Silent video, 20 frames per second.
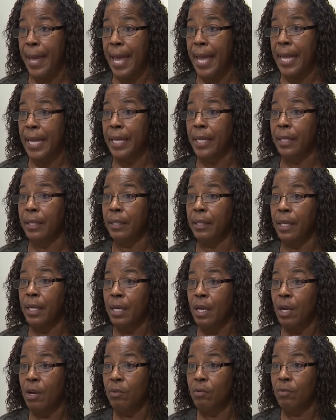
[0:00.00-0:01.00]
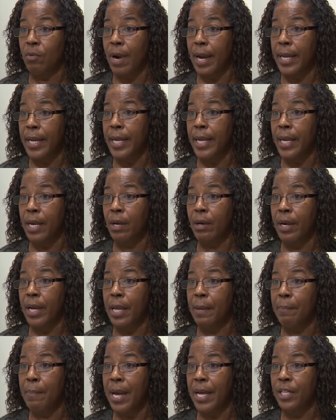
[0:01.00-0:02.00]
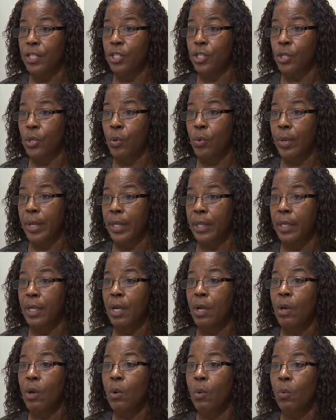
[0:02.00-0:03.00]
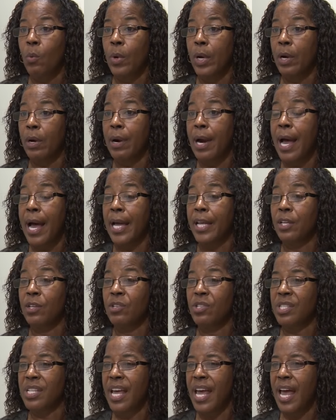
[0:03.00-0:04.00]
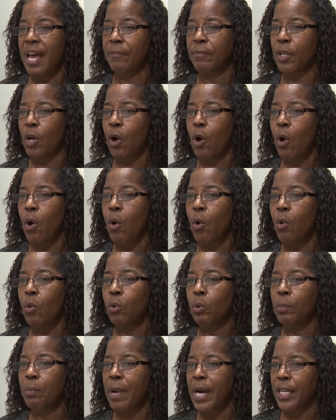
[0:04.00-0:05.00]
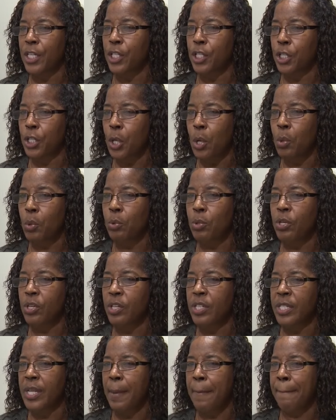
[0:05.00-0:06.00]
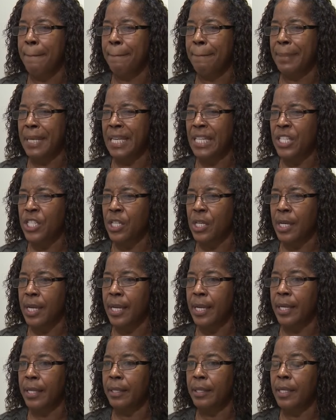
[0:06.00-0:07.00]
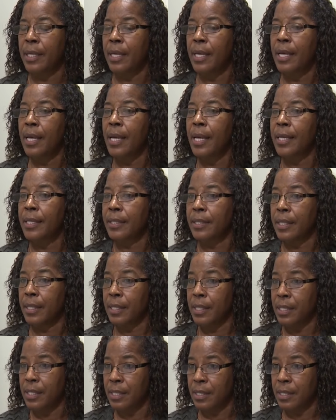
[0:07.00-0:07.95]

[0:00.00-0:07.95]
pain right here in my joint where I used to have to hold my shoulders and pinch it in to,